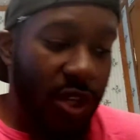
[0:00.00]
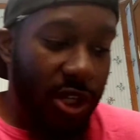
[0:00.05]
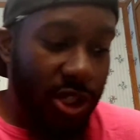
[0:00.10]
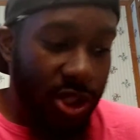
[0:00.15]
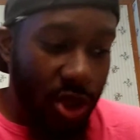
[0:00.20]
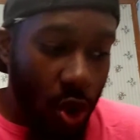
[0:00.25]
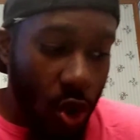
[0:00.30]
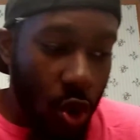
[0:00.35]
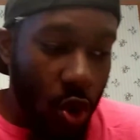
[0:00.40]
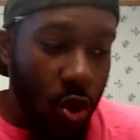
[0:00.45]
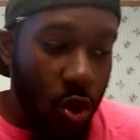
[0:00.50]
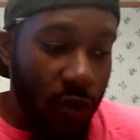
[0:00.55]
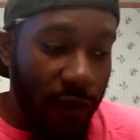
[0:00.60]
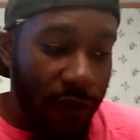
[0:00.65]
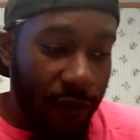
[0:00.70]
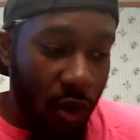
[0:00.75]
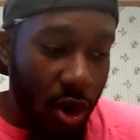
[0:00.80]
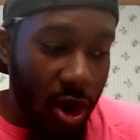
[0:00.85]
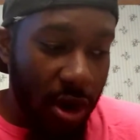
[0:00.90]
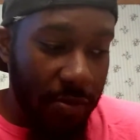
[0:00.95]
the dude
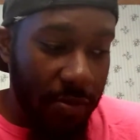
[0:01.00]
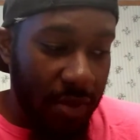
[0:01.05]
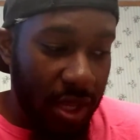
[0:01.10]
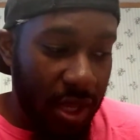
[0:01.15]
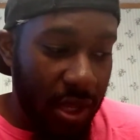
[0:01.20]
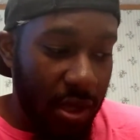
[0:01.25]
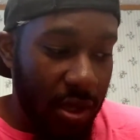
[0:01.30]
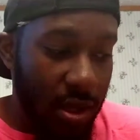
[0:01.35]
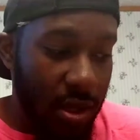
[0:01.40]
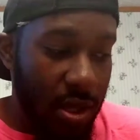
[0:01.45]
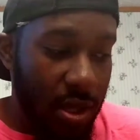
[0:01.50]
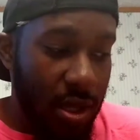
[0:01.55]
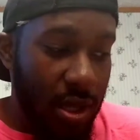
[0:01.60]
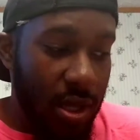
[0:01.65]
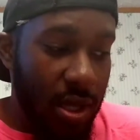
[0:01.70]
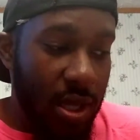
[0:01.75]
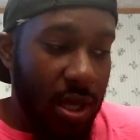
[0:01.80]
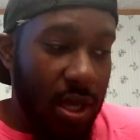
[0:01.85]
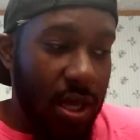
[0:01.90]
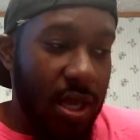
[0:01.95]
who fought me,
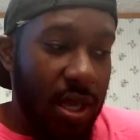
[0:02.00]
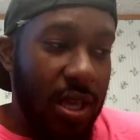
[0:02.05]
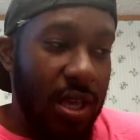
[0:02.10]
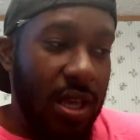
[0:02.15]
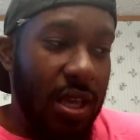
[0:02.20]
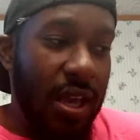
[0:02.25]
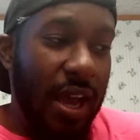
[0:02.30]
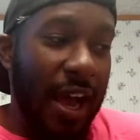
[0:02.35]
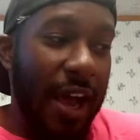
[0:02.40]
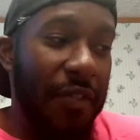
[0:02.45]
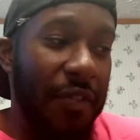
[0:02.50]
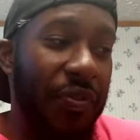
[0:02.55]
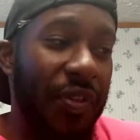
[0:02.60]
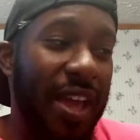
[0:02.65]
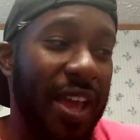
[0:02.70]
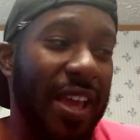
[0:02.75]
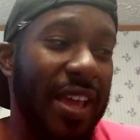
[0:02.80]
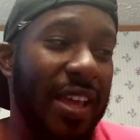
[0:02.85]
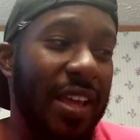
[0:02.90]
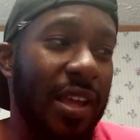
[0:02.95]
I
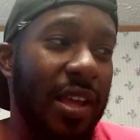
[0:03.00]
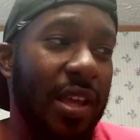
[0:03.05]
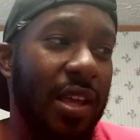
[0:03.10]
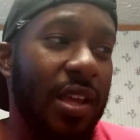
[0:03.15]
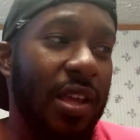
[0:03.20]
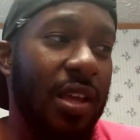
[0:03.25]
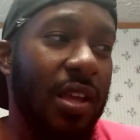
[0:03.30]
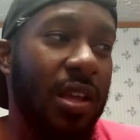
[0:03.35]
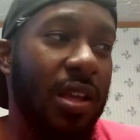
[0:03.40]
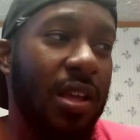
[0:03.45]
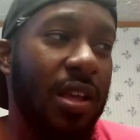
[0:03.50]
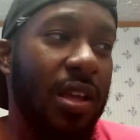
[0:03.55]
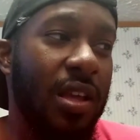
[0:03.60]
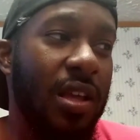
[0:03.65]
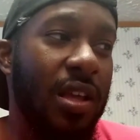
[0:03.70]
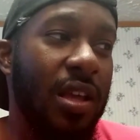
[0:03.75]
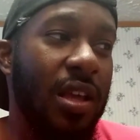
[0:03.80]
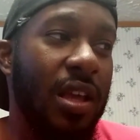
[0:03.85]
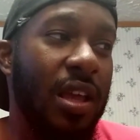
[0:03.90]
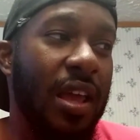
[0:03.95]
think
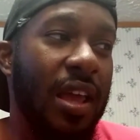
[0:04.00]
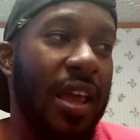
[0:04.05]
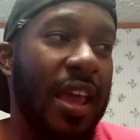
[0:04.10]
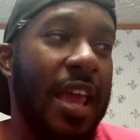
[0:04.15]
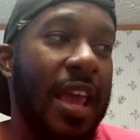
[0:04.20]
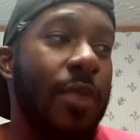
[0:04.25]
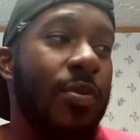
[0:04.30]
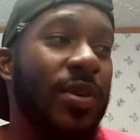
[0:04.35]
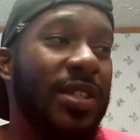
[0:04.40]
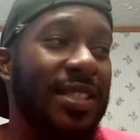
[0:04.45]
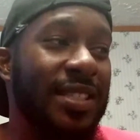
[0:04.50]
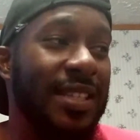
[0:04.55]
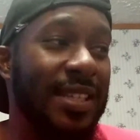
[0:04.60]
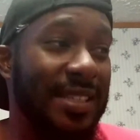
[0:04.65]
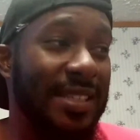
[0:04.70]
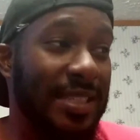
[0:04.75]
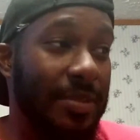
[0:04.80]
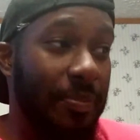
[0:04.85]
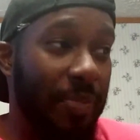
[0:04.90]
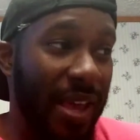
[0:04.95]
he was
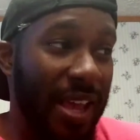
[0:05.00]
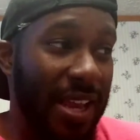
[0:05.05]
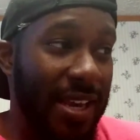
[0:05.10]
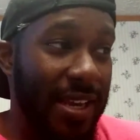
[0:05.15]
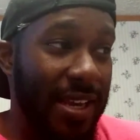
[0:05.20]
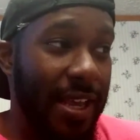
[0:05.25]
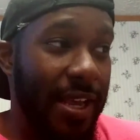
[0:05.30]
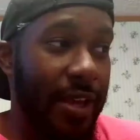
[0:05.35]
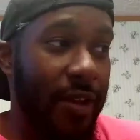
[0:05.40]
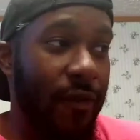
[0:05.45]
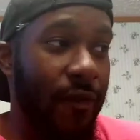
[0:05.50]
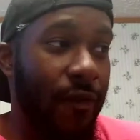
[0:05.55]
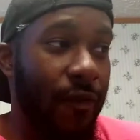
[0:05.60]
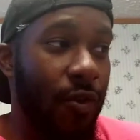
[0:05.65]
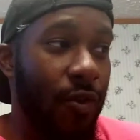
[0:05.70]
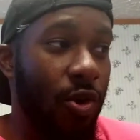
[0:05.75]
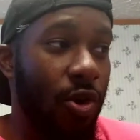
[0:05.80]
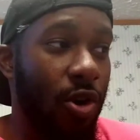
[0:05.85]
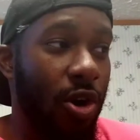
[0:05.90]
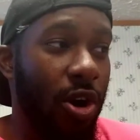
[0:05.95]
suspended
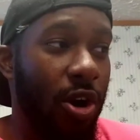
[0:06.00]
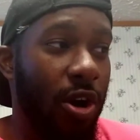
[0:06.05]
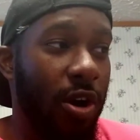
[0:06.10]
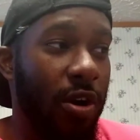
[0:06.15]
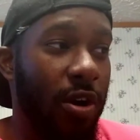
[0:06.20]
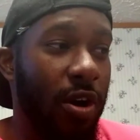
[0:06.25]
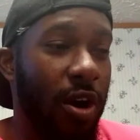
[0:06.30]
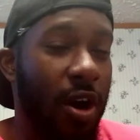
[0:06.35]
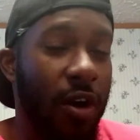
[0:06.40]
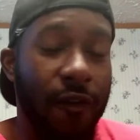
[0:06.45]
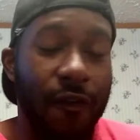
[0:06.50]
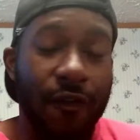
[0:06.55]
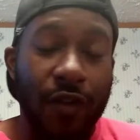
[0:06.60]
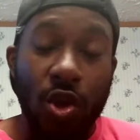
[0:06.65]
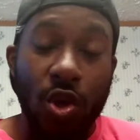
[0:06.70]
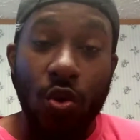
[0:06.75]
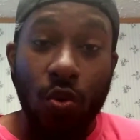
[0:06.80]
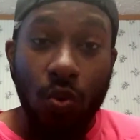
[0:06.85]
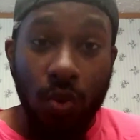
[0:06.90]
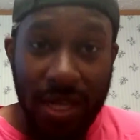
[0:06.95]
for a
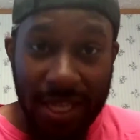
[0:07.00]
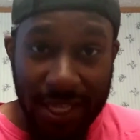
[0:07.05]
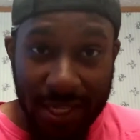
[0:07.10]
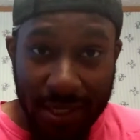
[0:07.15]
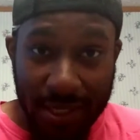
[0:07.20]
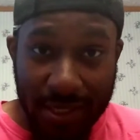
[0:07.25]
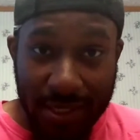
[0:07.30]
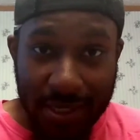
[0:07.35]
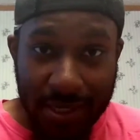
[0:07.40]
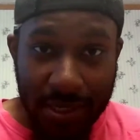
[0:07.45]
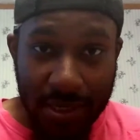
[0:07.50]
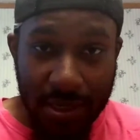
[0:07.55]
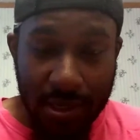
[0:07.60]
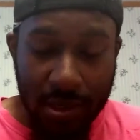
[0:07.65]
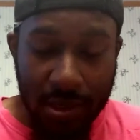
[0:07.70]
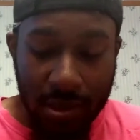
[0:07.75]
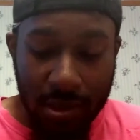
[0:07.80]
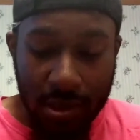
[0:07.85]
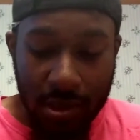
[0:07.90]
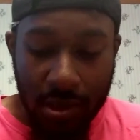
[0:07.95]
few weeks.
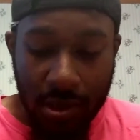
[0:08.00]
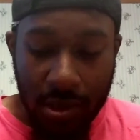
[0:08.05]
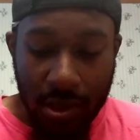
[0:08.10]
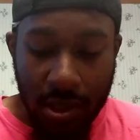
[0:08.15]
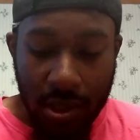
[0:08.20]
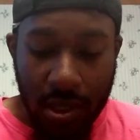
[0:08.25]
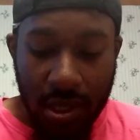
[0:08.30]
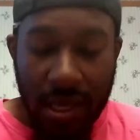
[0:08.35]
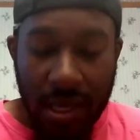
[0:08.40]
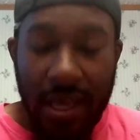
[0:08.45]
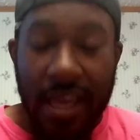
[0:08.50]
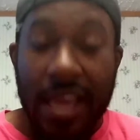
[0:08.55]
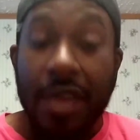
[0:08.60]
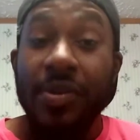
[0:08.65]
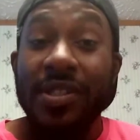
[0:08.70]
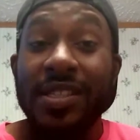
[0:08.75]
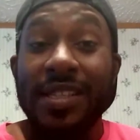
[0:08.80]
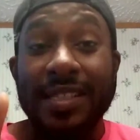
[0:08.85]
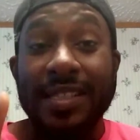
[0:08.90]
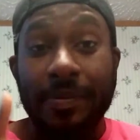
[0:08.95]

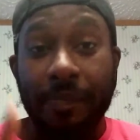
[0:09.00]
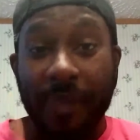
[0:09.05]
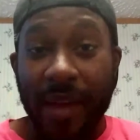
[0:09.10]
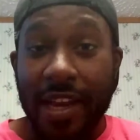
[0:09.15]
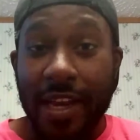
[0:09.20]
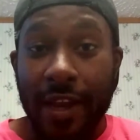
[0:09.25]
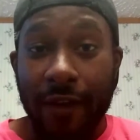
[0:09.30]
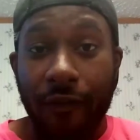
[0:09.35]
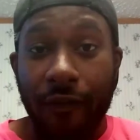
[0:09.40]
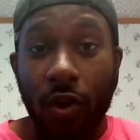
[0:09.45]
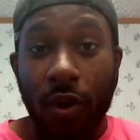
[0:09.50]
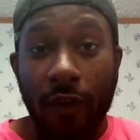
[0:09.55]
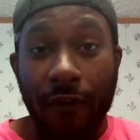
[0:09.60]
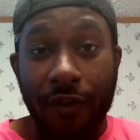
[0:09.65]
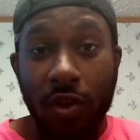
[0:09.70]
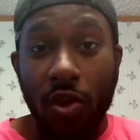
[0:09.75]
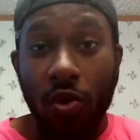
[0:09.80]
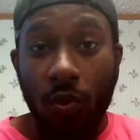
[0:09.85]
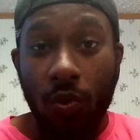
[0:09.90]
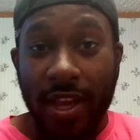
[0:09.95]
He was suspended for
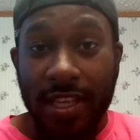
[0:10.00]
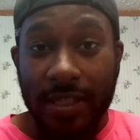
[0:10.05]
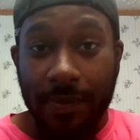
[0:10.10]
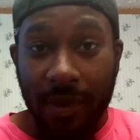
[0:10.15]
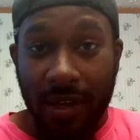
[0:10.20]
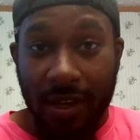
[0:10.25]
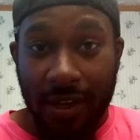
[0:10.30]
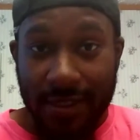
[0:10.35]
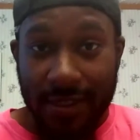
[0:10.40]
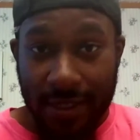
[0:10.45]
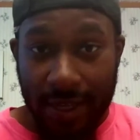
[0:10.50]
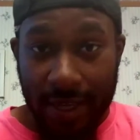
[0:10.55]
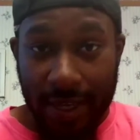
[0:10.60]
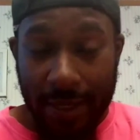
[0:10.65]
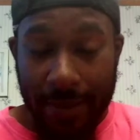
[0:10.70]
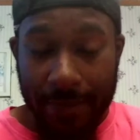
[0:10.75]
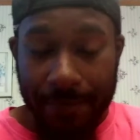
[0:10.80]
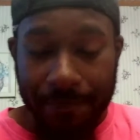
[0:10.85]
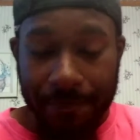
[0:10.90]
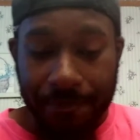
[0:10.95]
a few weeks because of
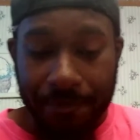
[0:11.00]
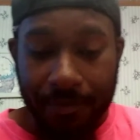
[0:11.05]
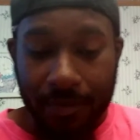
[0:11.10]
that.